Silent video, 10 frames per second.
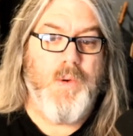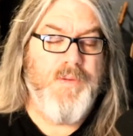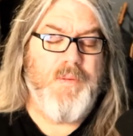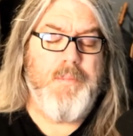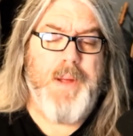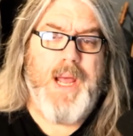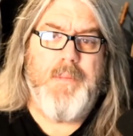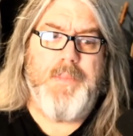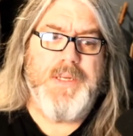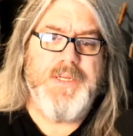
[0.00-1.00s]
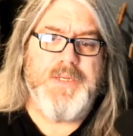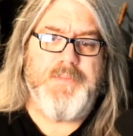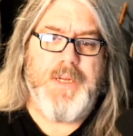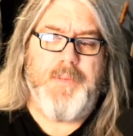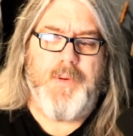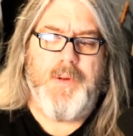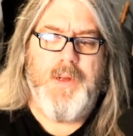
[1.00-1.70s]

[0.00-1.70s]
or even bad business people.